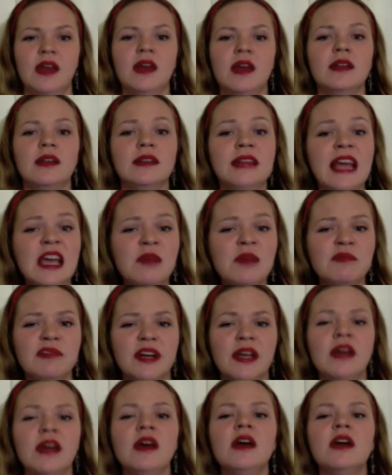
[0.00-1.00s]

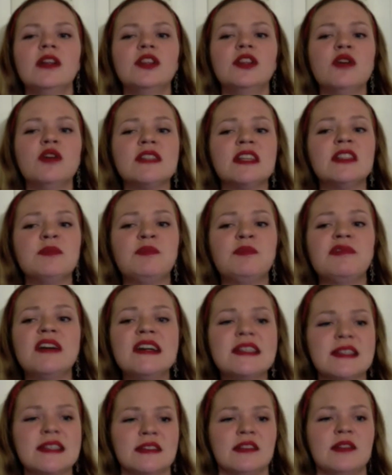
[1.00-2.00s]
Namely, those
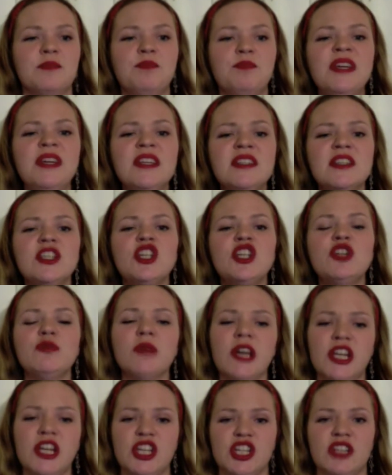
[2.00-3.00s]
unpleasant peak
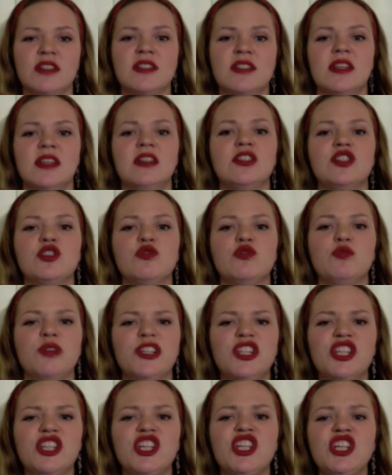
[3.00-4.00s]
situations into
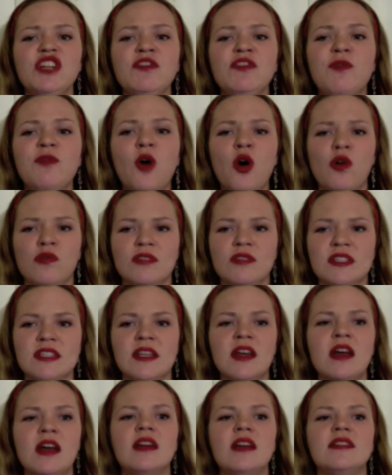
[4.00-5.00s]
which she falls
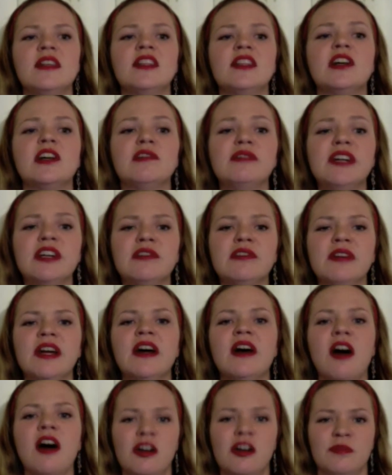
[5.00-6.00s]
that clearly
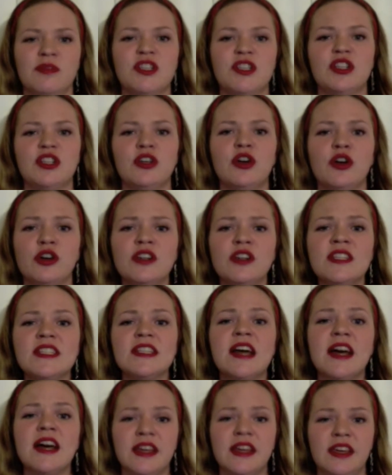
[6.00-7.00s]
harms her
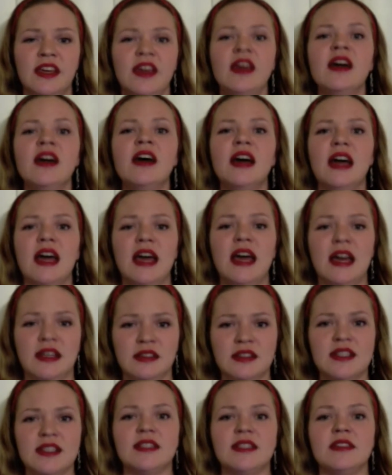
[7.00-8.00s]
psyche
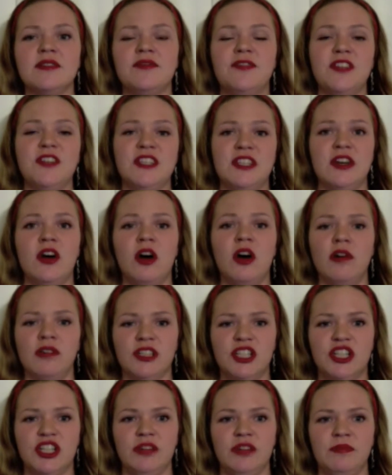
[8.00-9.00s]
and
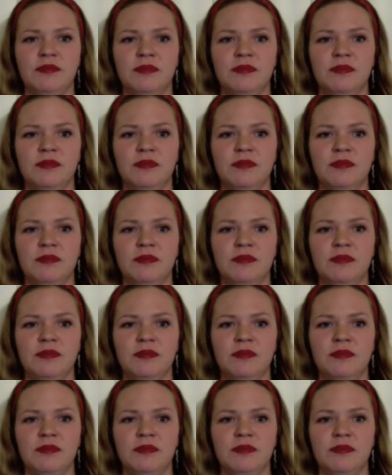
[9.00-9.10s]
physiology.